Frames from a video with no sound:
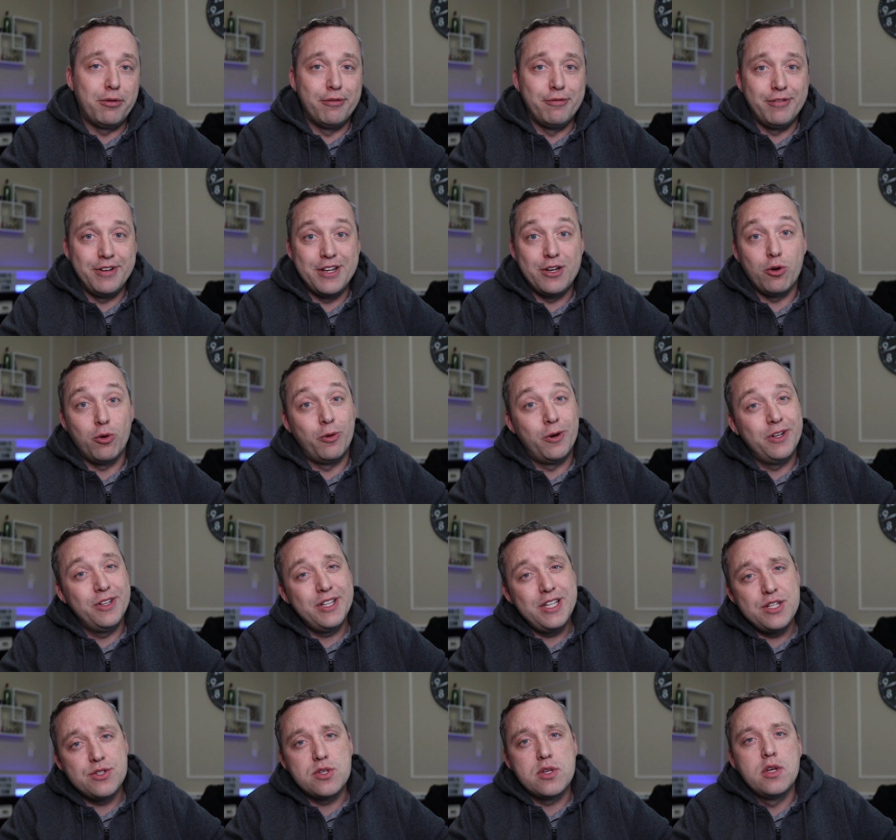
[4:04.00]
prevent or
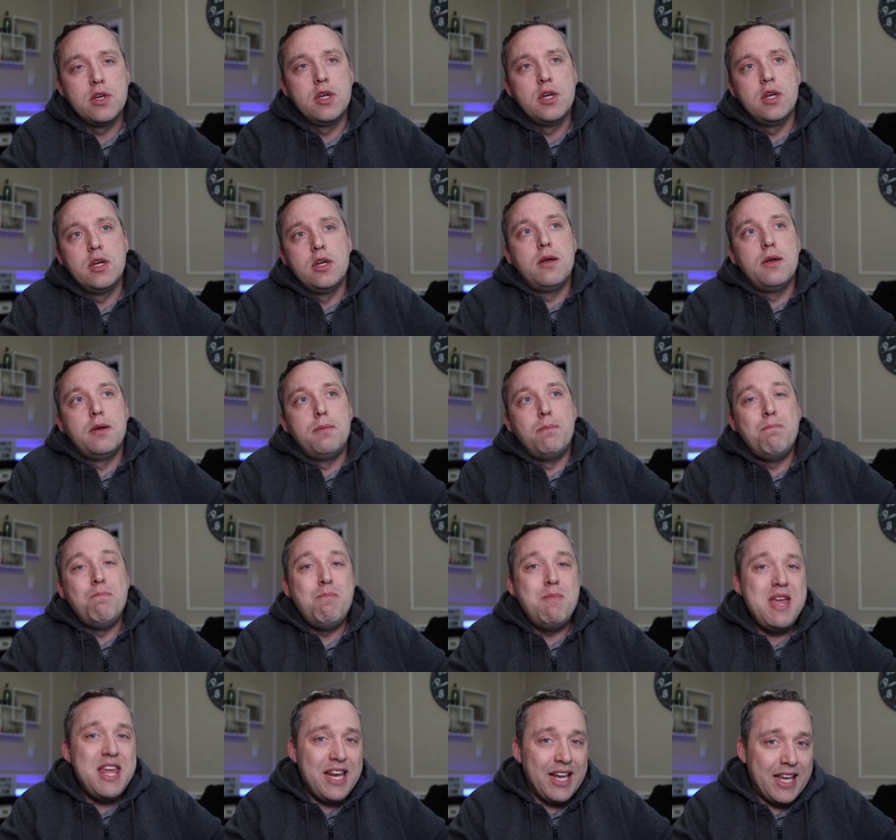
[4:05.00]
at least
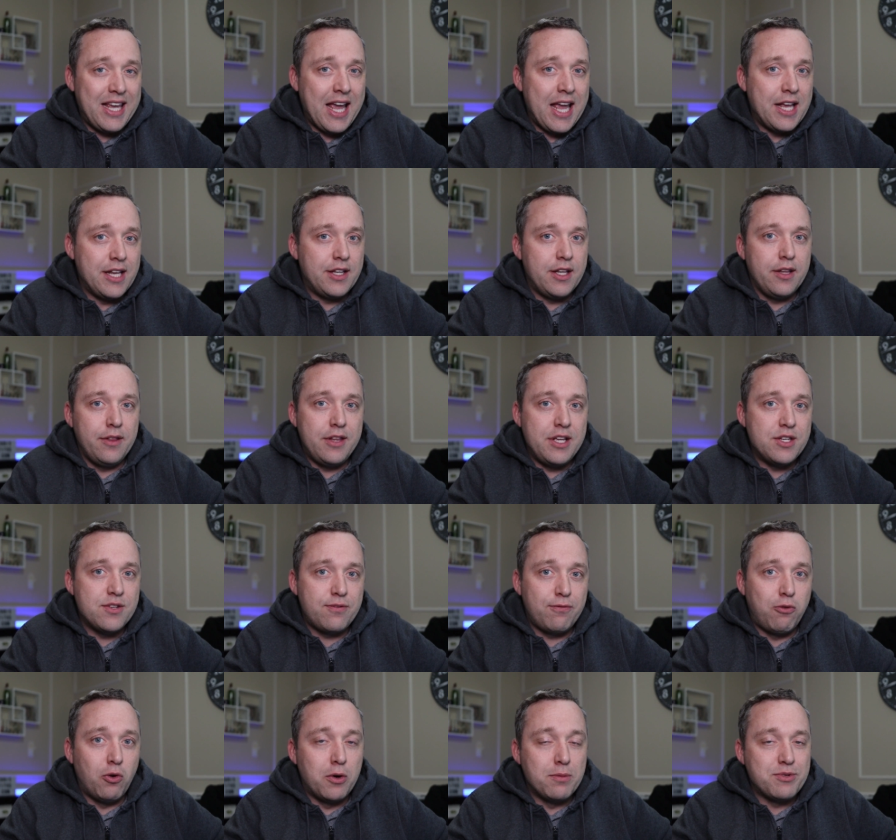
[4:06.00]
mitigate
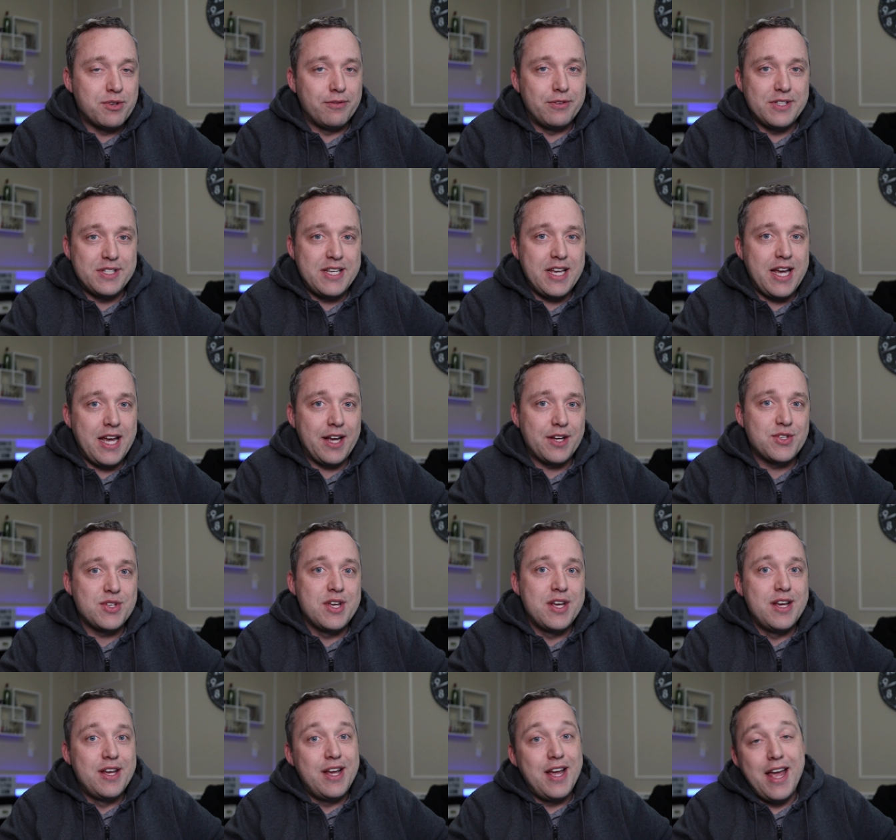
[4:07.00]
these forms of
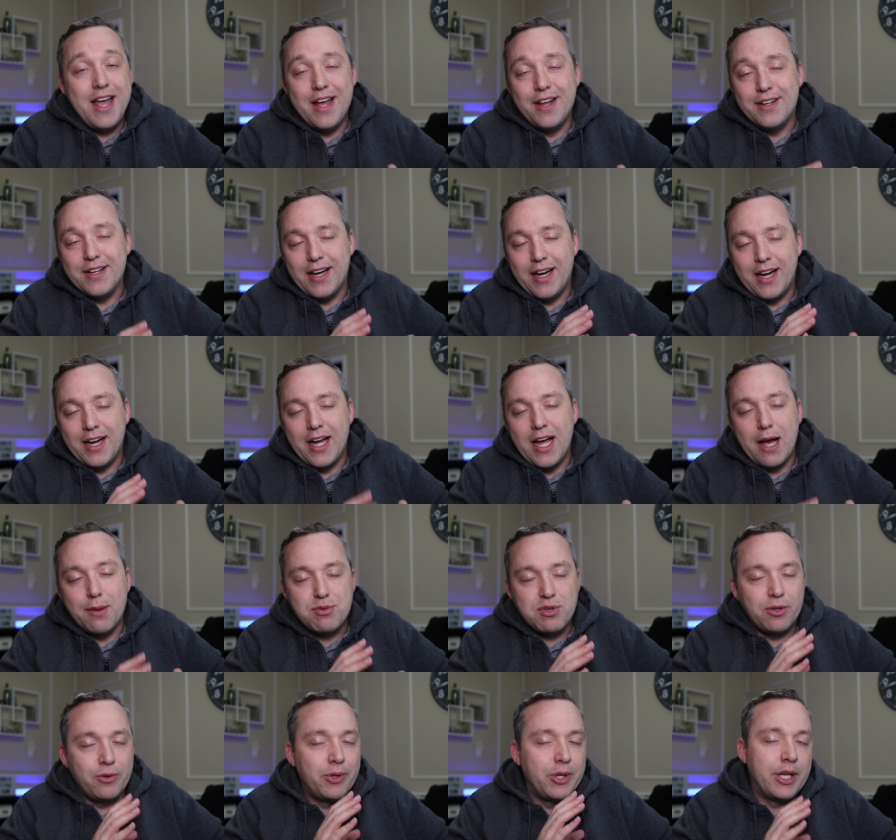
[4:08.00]
attacks, and I
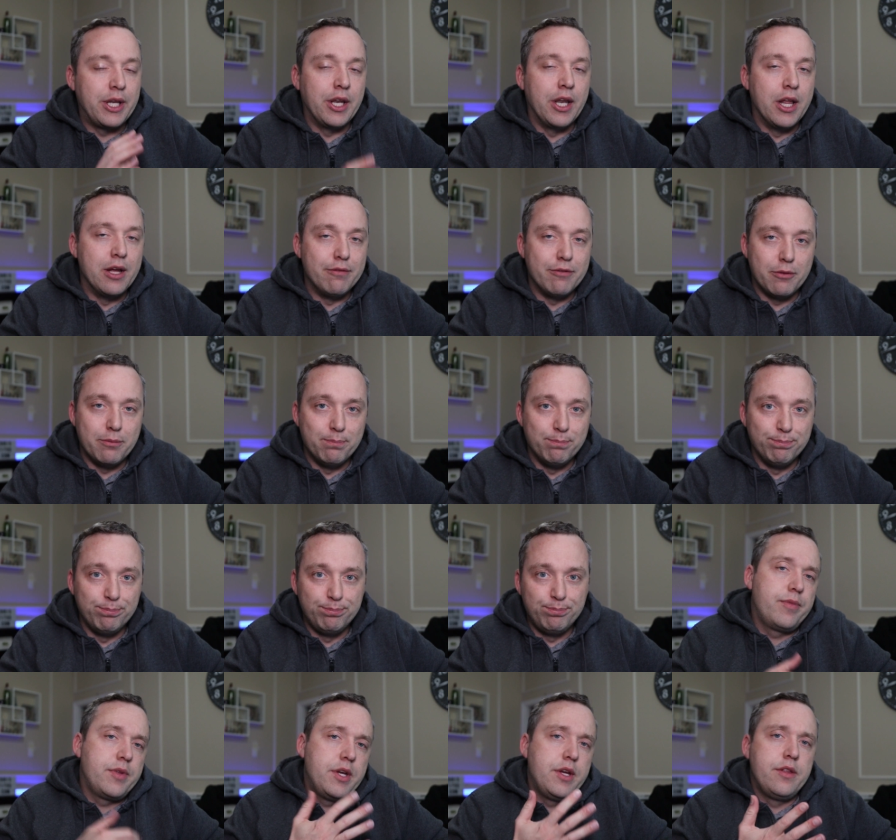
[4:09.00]
absolutely love them.
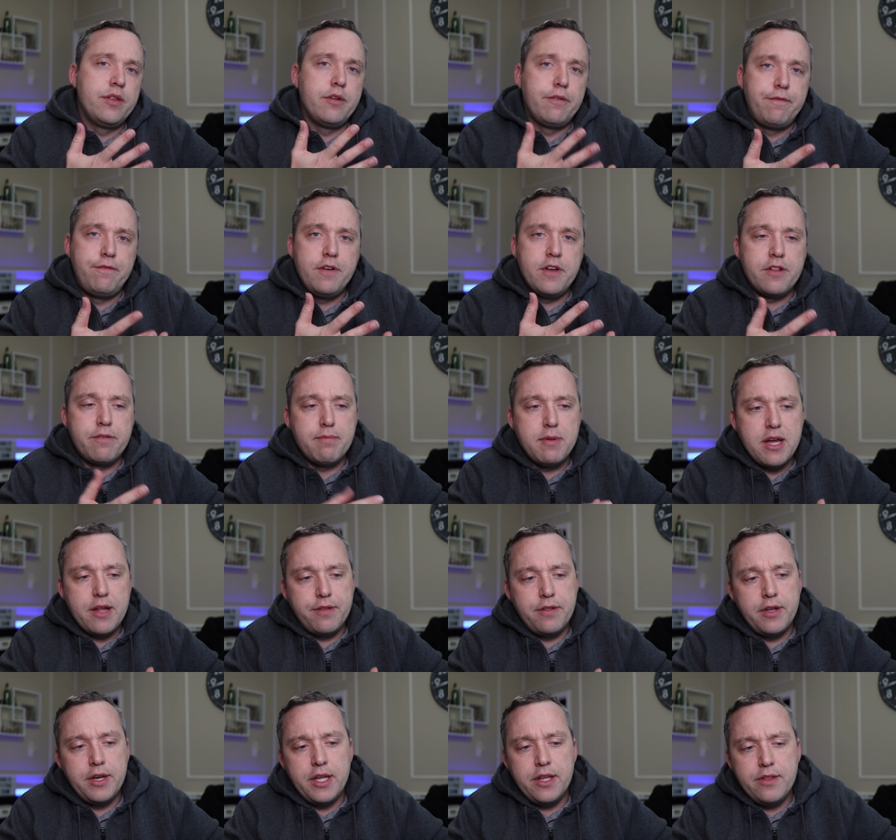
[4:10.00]
And the fifth
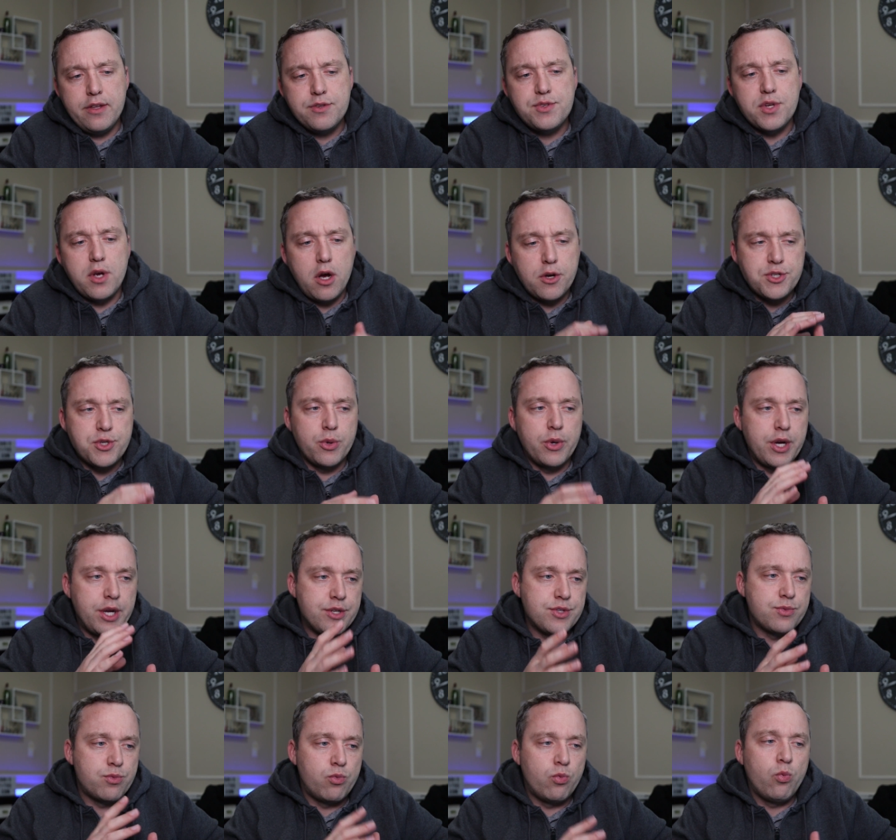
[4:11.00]
method, and this also
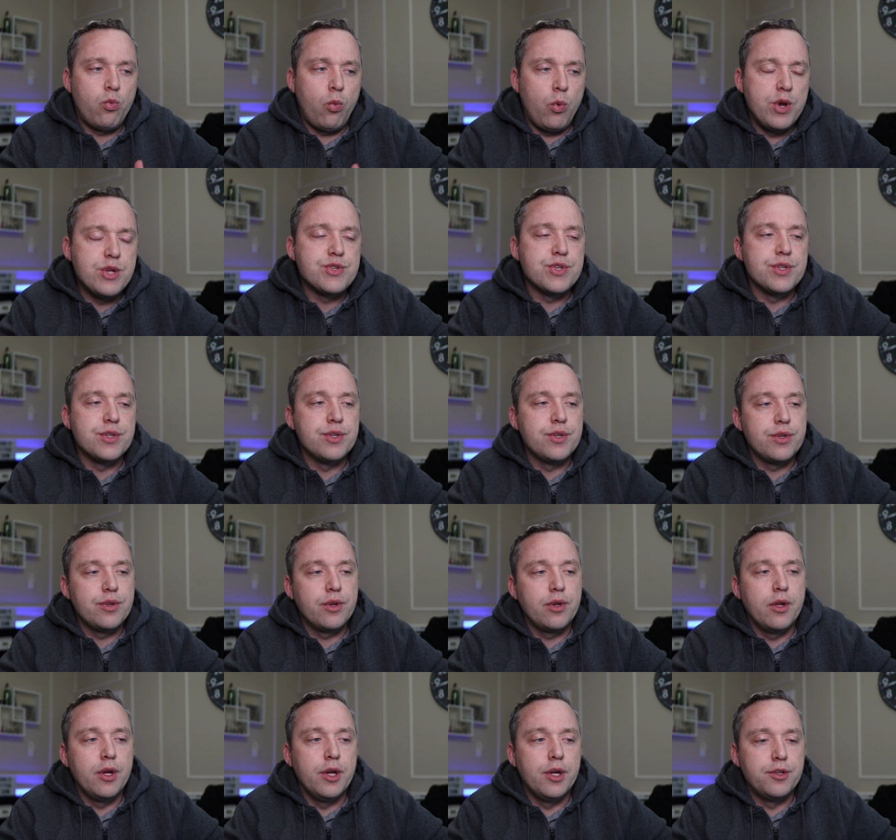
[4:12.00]
has
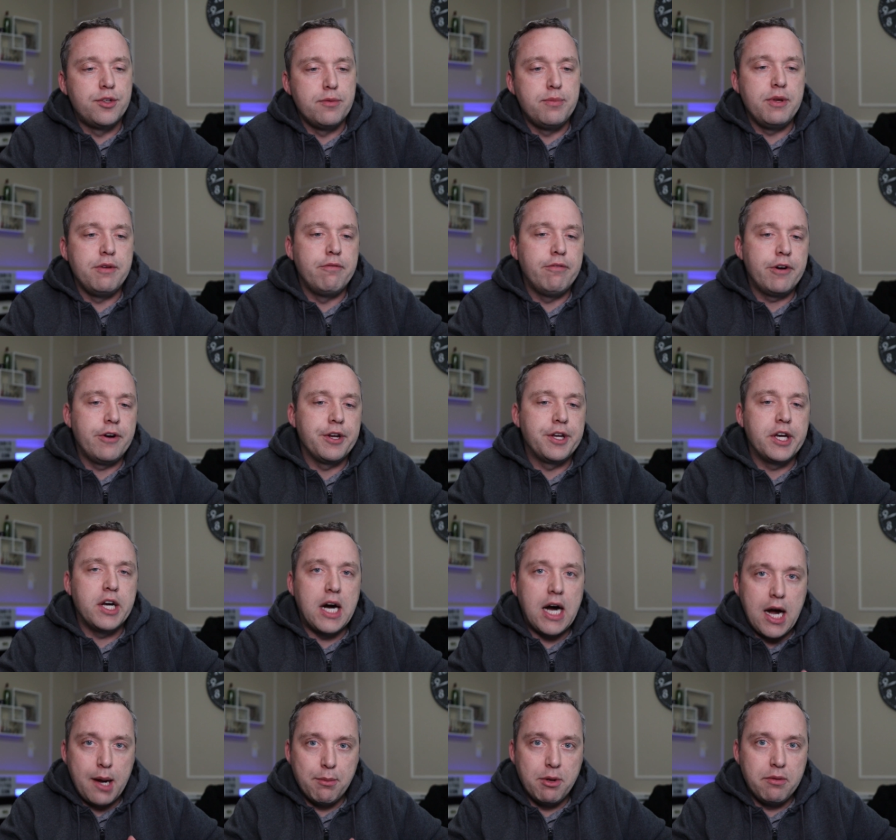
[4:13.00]
risen to be a very
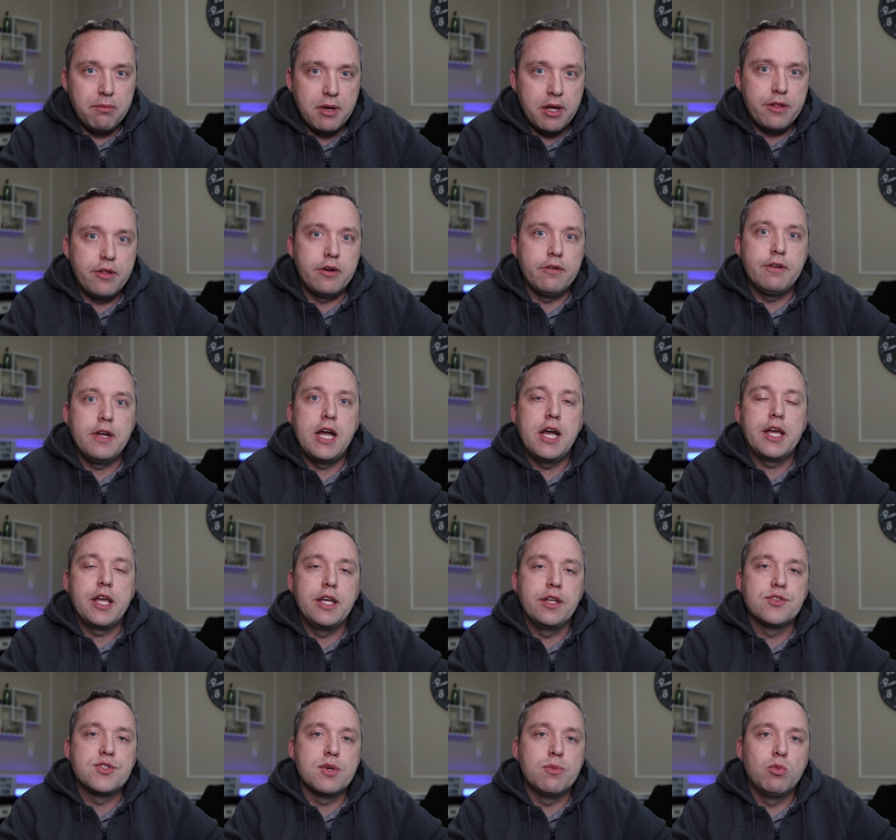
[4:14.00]
common method of
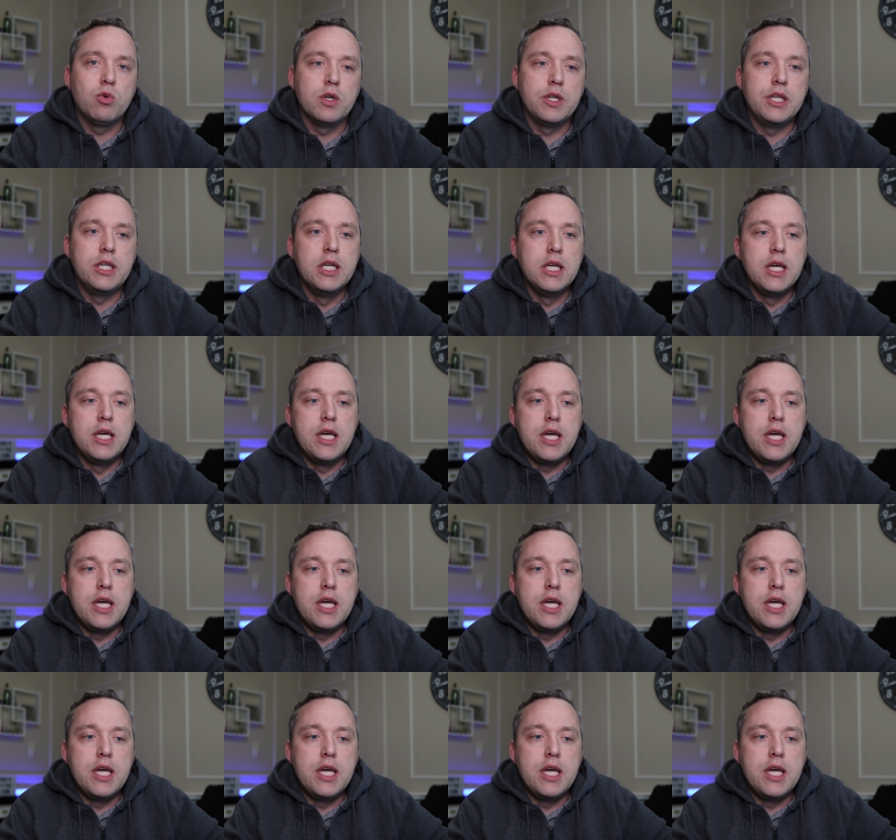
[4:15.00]
hacking someone